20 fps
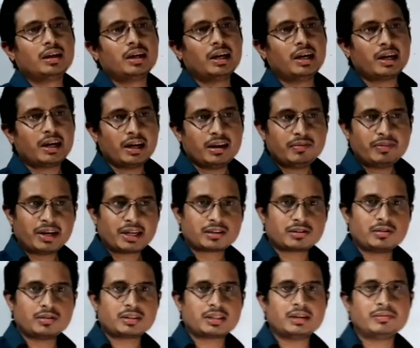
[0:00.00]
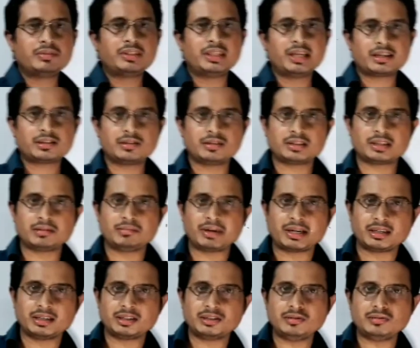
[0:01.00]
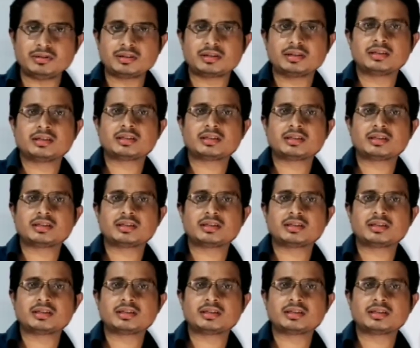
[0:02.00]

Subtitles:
Again, vectors have directions and magnitudes.